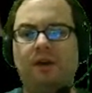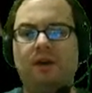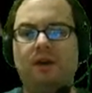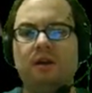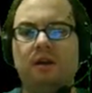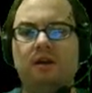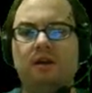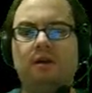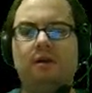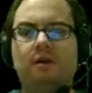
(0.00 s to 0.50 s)
You
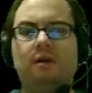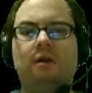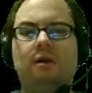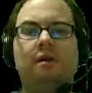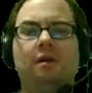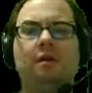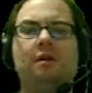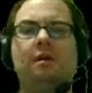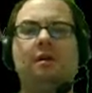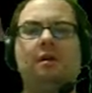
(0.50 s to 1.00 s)
call that a
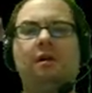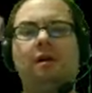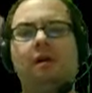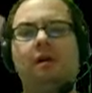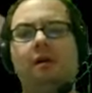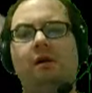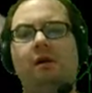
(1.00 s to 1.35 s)
friend?